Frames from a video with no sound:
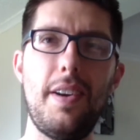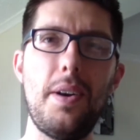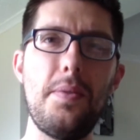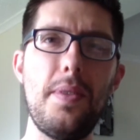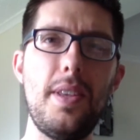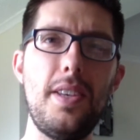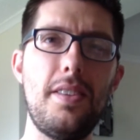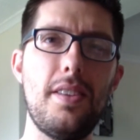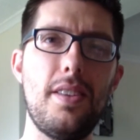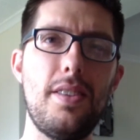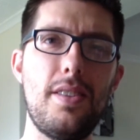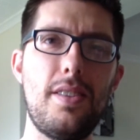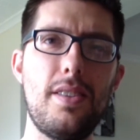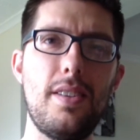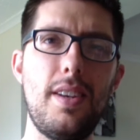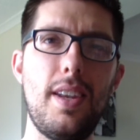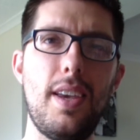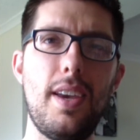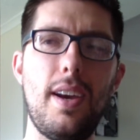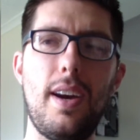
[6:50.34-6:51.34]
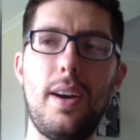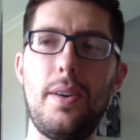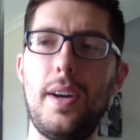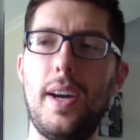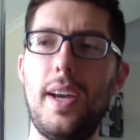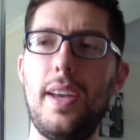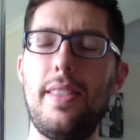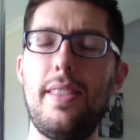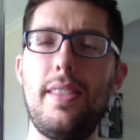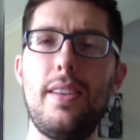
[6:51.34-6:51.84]
Found this on the Sunday.
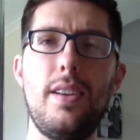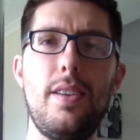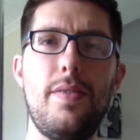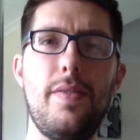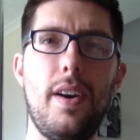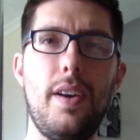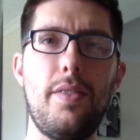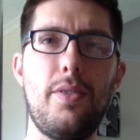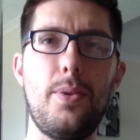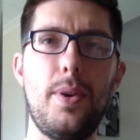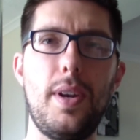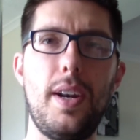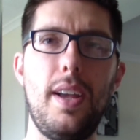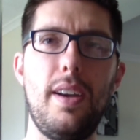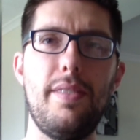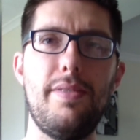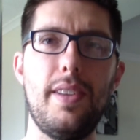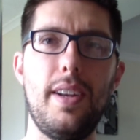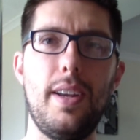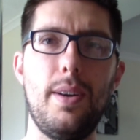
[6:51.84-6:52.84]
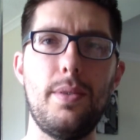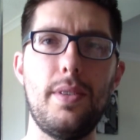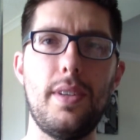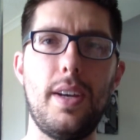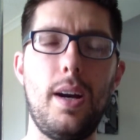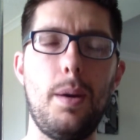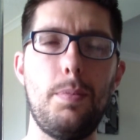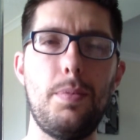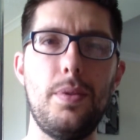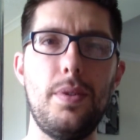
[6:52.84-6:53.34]
I had 35 quid left and I was
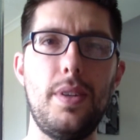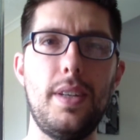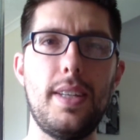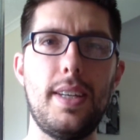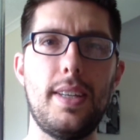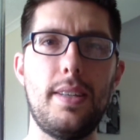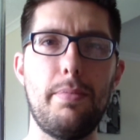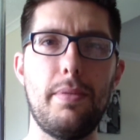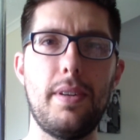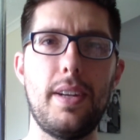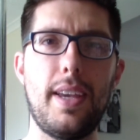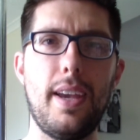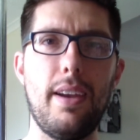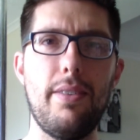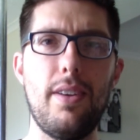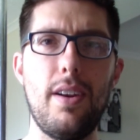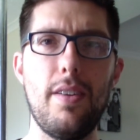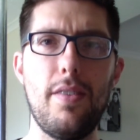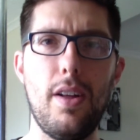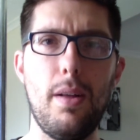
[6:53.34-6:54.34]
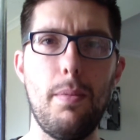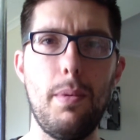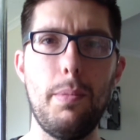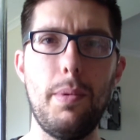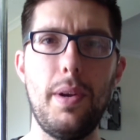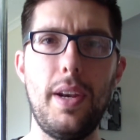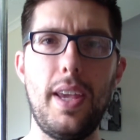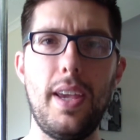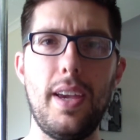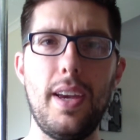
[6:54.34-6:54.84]
absolutely desperate to get rid of all my
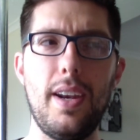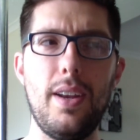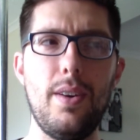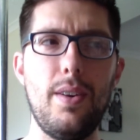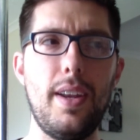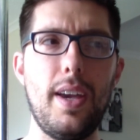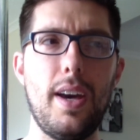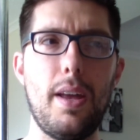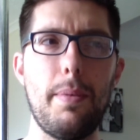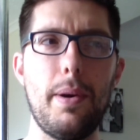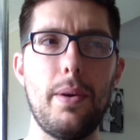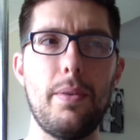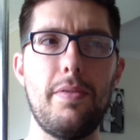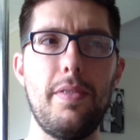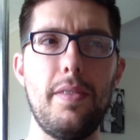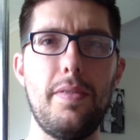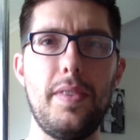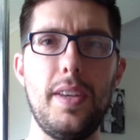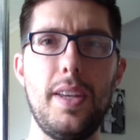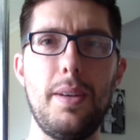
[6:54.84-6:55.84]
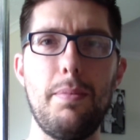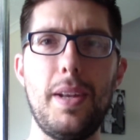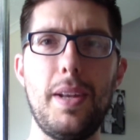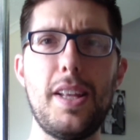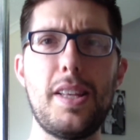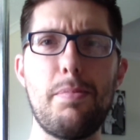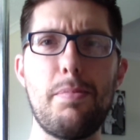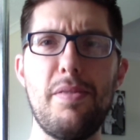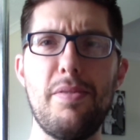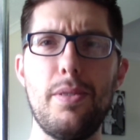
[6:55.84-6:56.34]
money, and I only had about 15
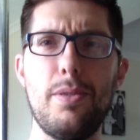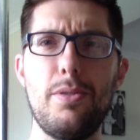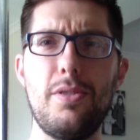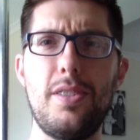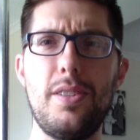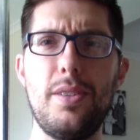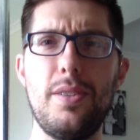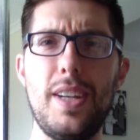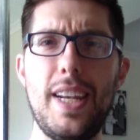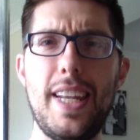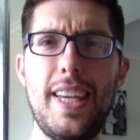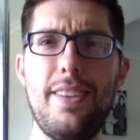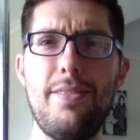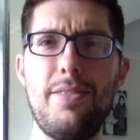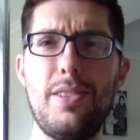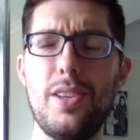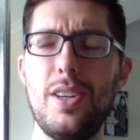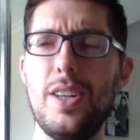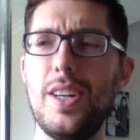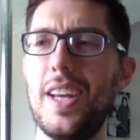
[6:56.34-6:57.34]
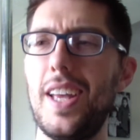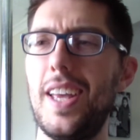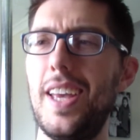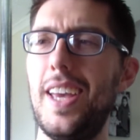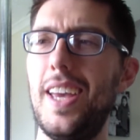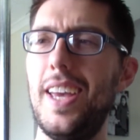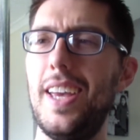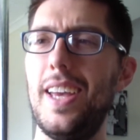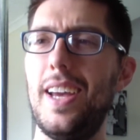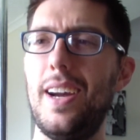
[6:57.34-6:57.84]
minutes before I was due to leave, so
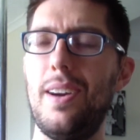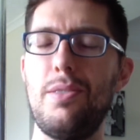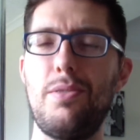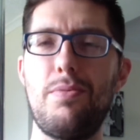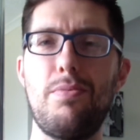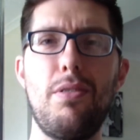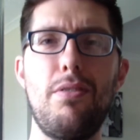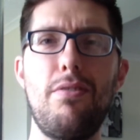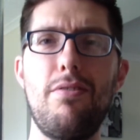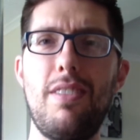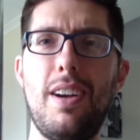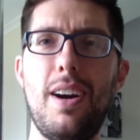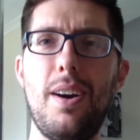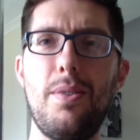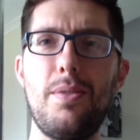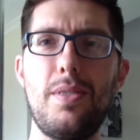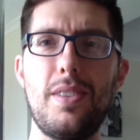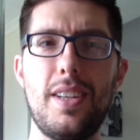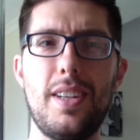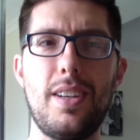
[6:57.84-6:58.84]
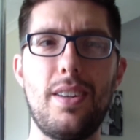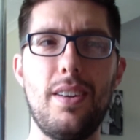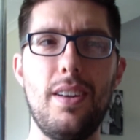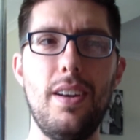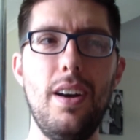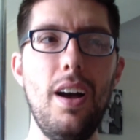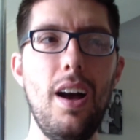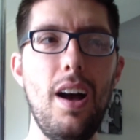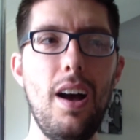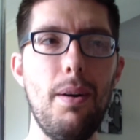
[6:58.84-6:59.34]
I was running around and
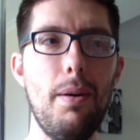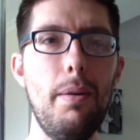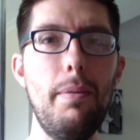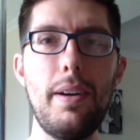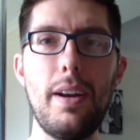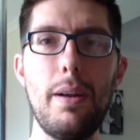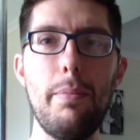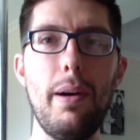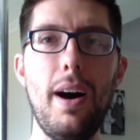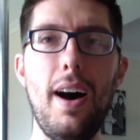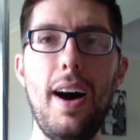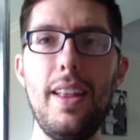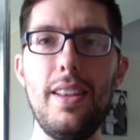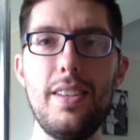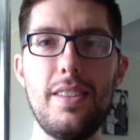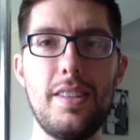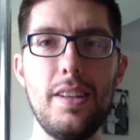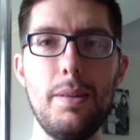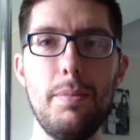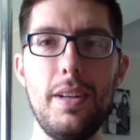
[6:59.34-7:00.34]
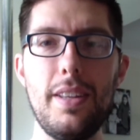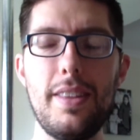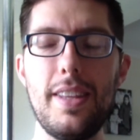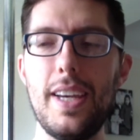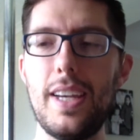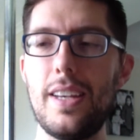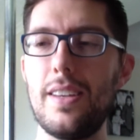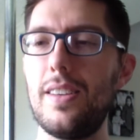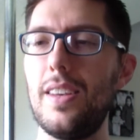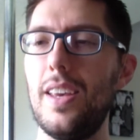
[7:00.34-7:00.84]
going, oh, what am I going to buy? There's too many
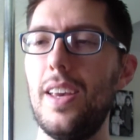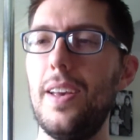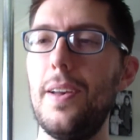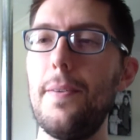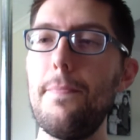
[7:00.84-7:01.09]
things.